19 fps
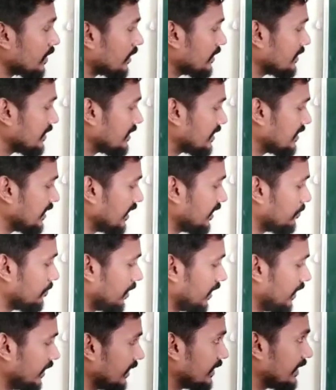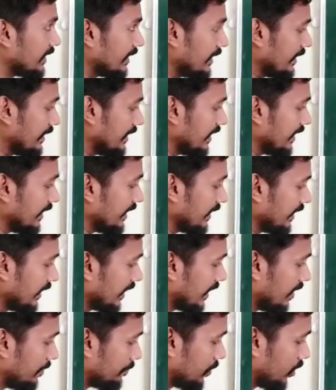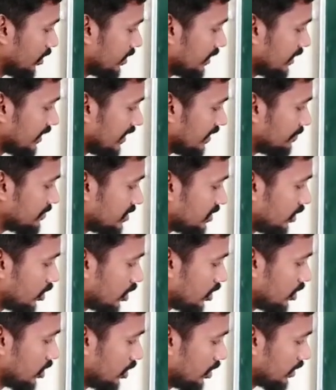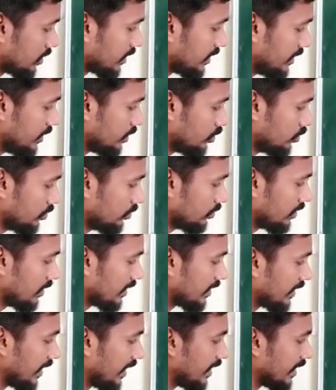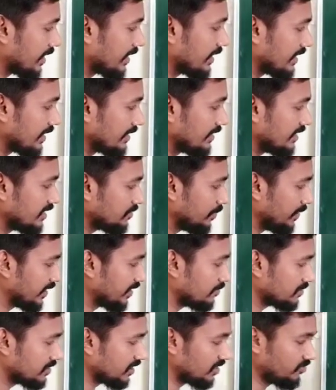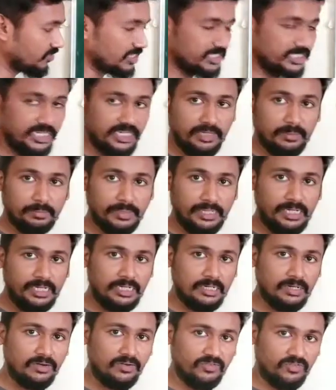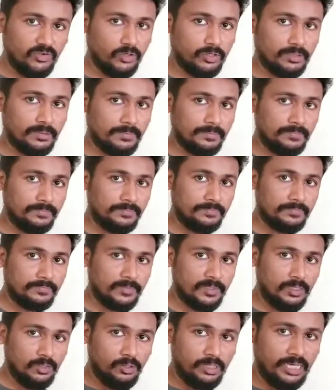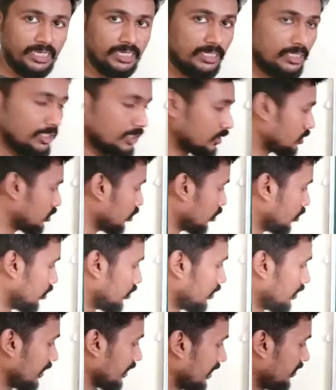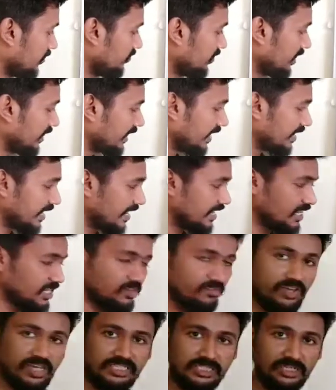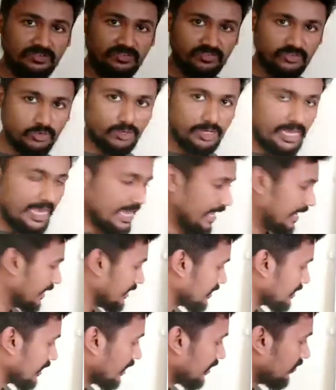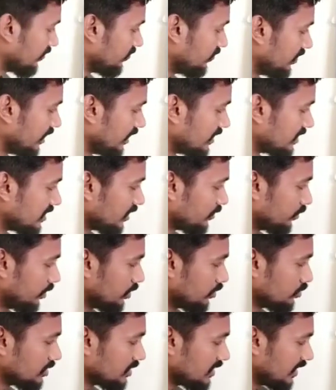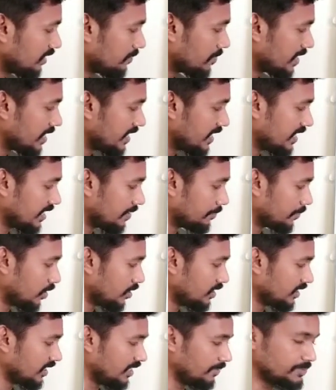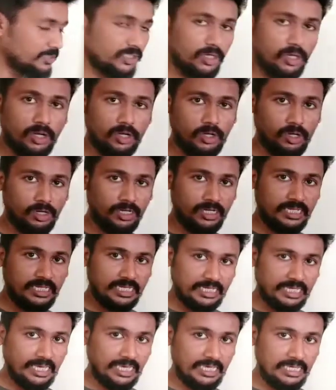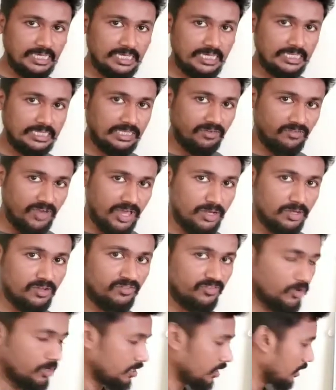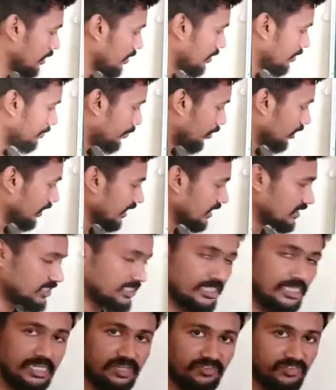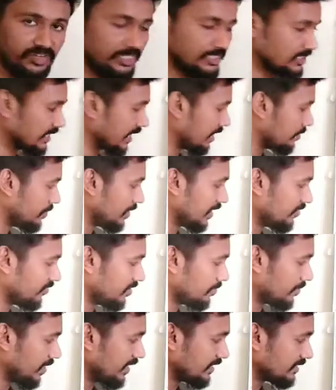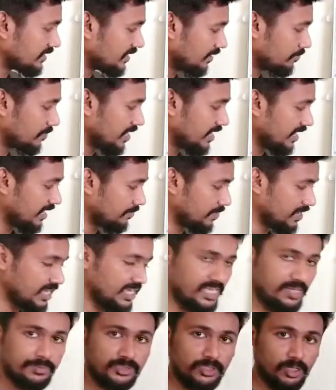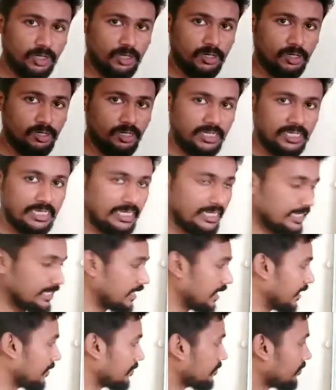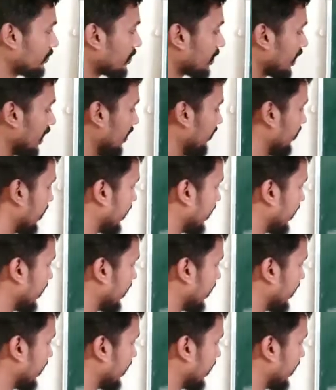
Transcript: sigma D upon epsilon naught into K. This becomes equation number 4. Okay, so we can write equation 4 as V is equal to sigma D upon epsilon naught K. The value for potential difference can be given by sigma D by epsilon naught K. I will